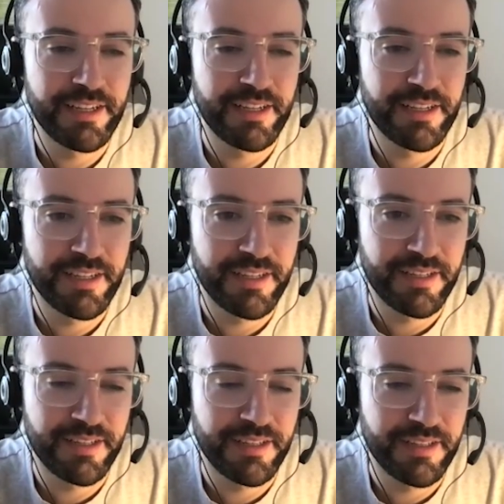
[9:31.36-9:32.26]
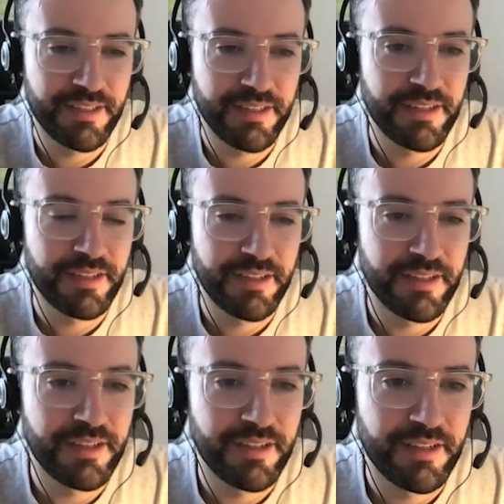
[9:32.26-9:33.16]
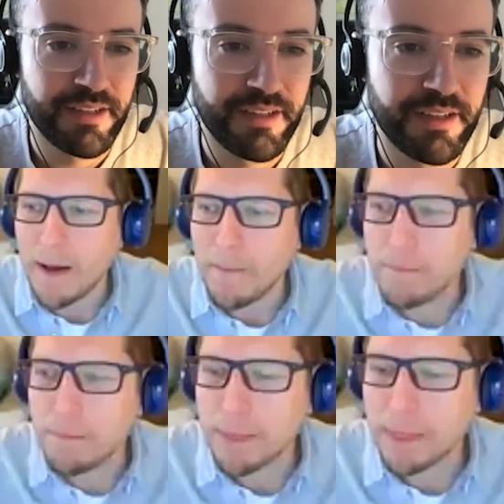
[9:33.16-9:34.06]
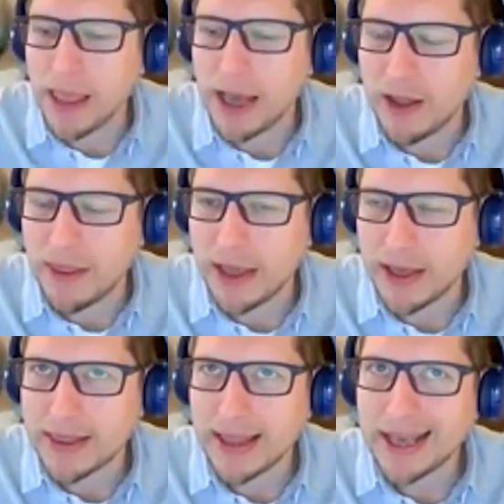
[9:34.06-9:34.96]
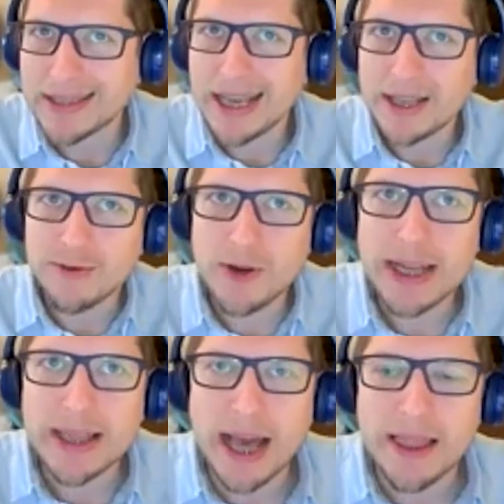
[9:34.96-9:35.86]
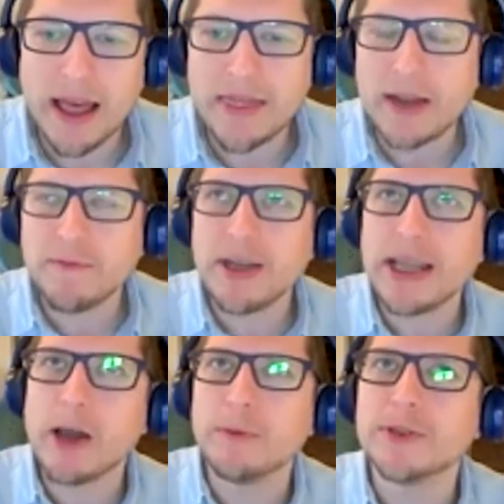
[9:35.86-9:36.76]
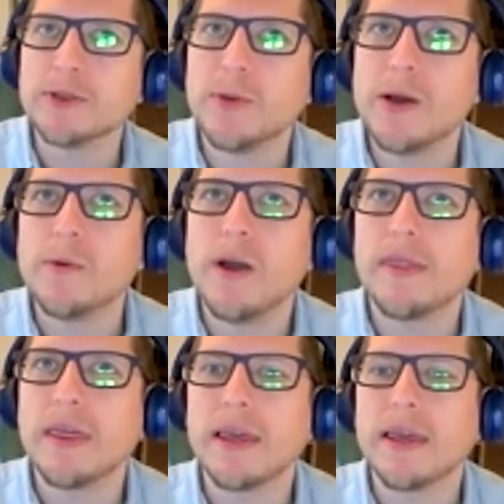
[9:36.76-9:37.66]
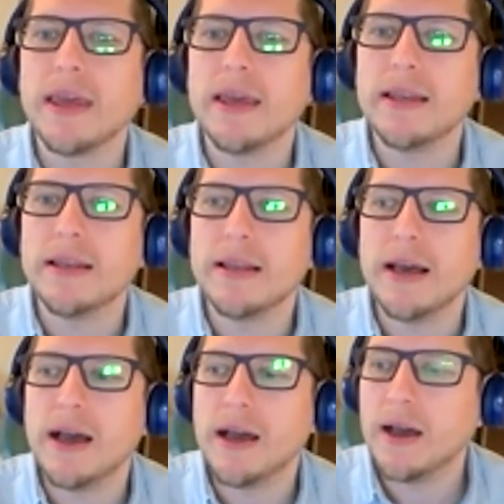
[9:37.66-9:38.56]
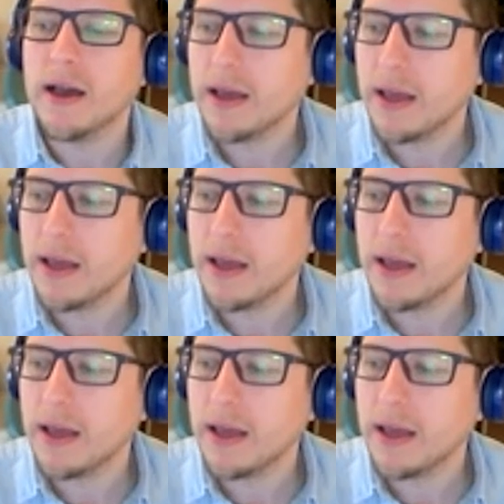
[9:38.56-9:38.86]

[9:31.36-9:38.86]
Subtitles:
can actually hang the whole piece on. And I think it's really, and that really helps as well, I think, in the